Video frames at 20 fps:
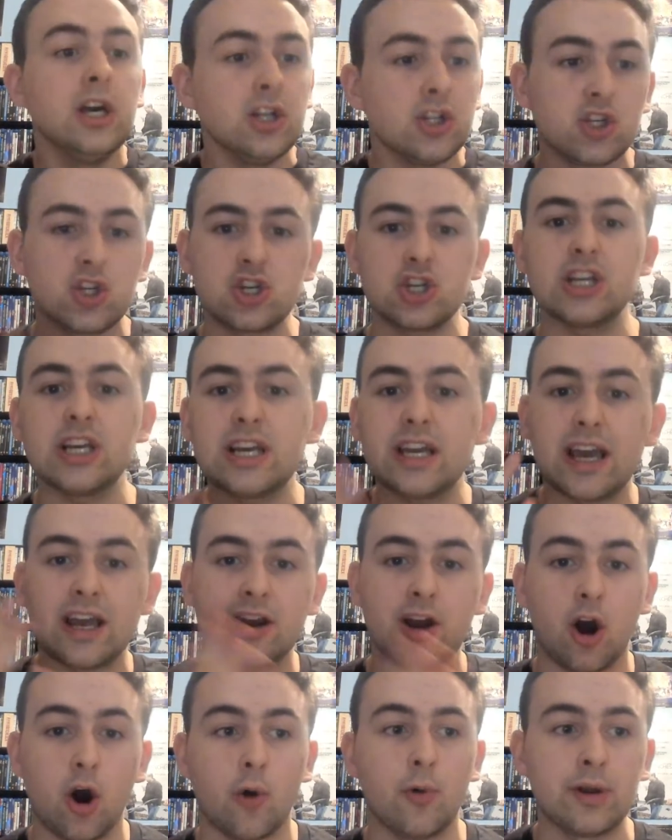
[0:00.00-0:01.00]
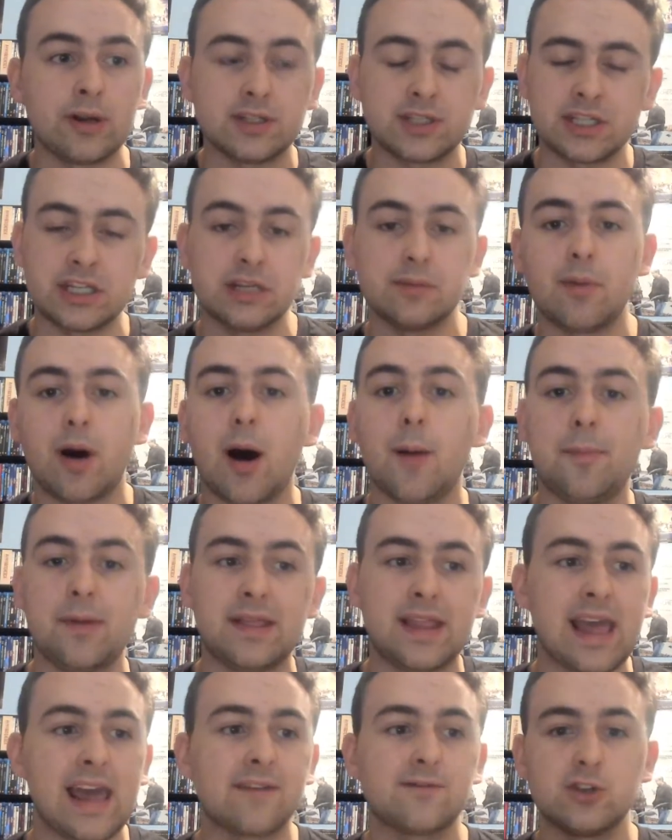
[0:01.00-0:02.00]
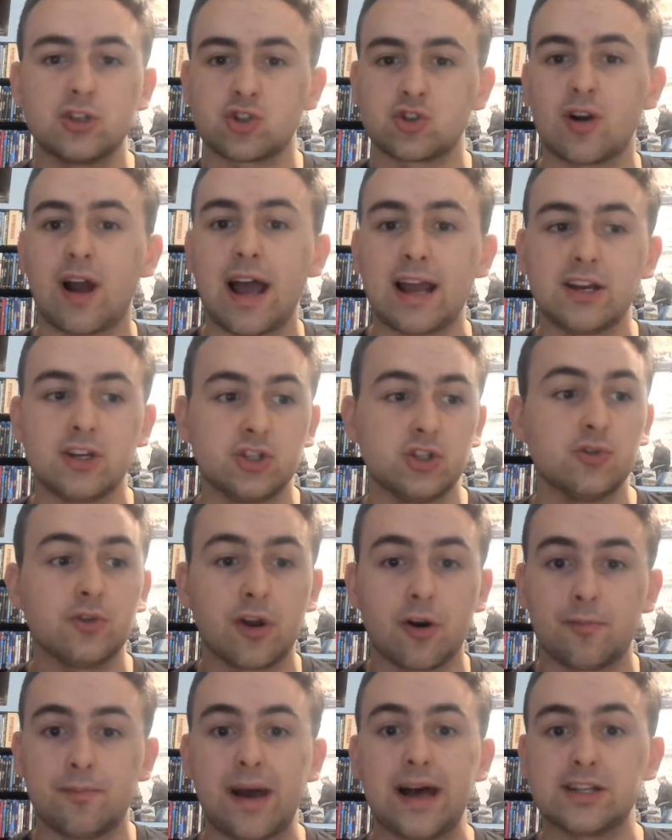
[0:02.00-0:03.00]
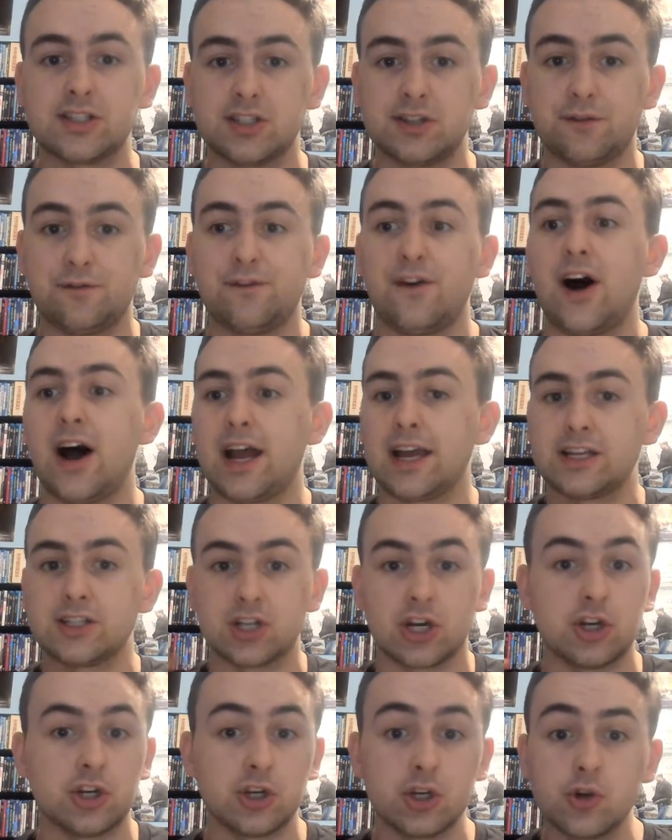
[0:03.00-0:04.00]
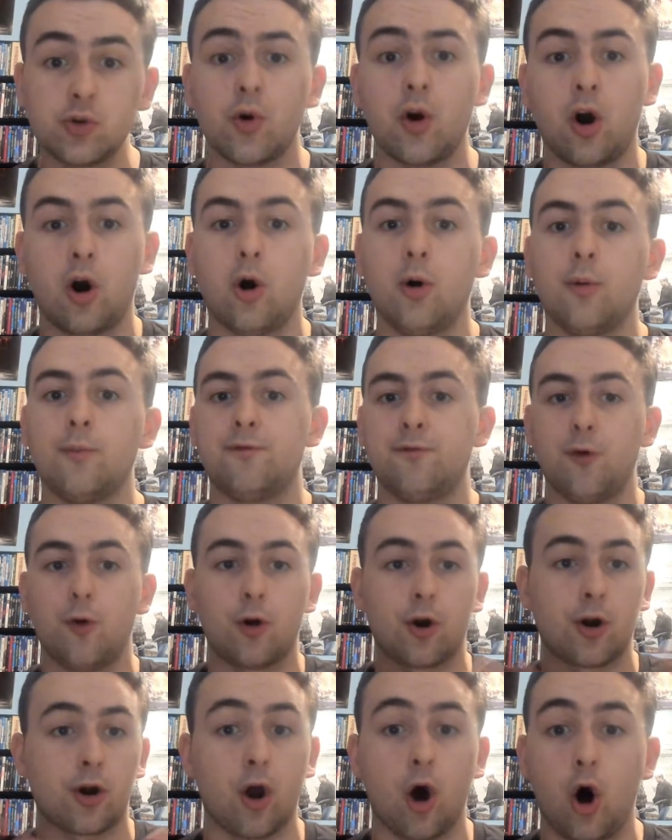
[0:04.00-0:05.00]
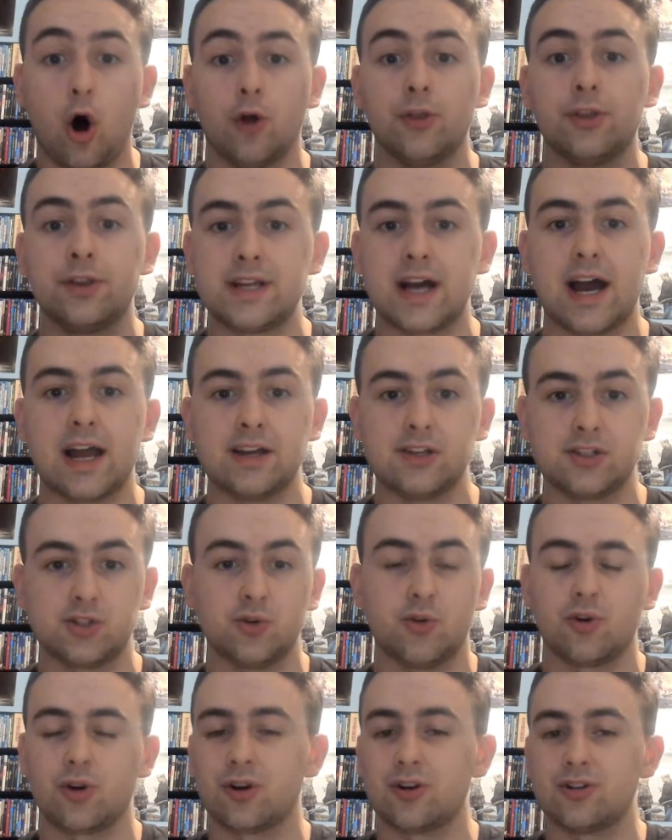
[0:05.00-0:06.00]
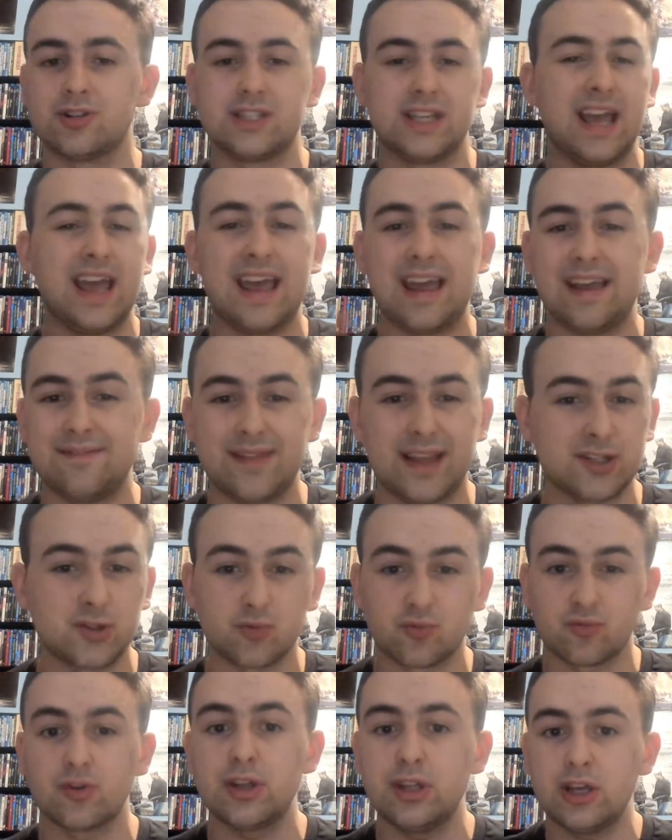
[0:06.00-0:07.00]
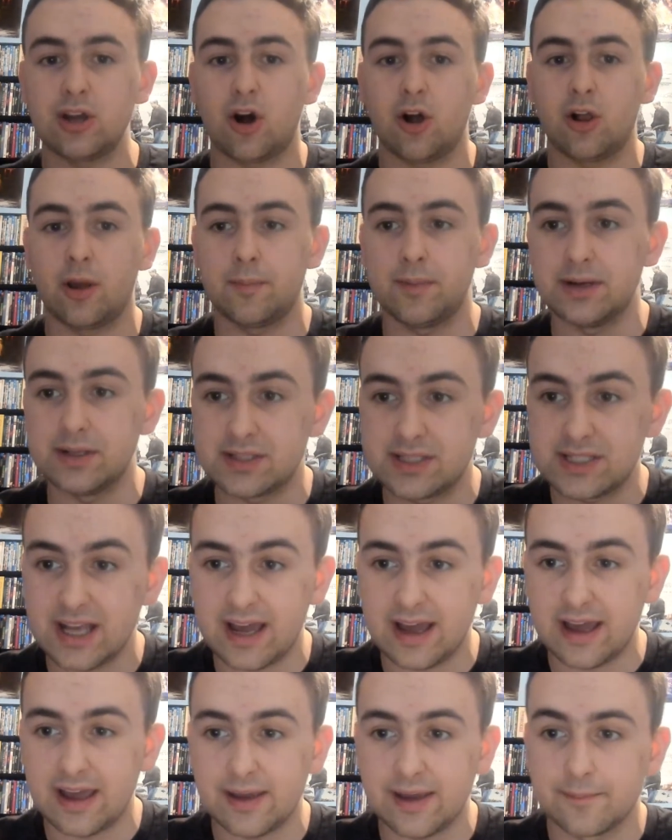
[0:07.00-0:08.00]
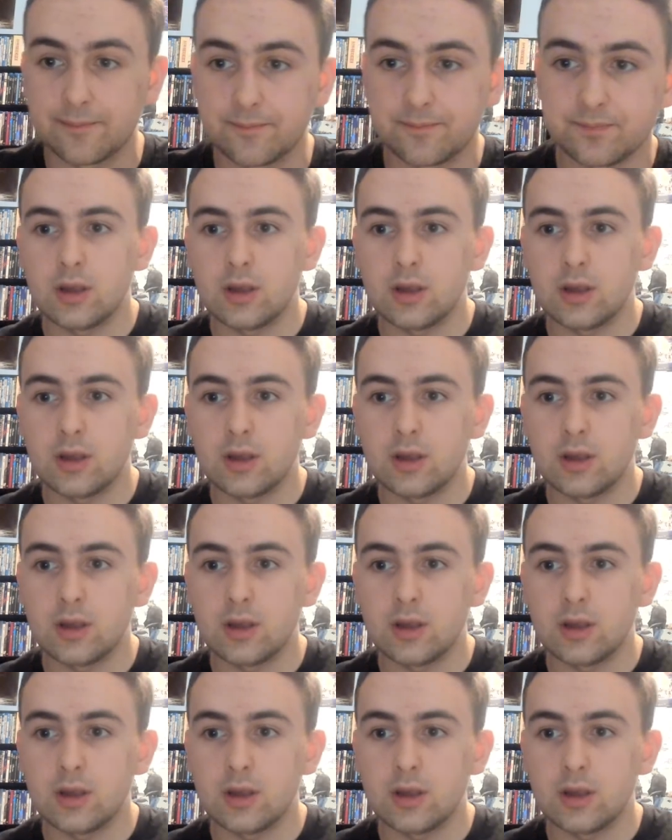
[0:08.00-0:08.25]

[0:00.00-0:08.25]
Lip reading: she and Owen team up and they have to try to do their best to find a new home for all the dinosaurs, and that's really all I'm going to say.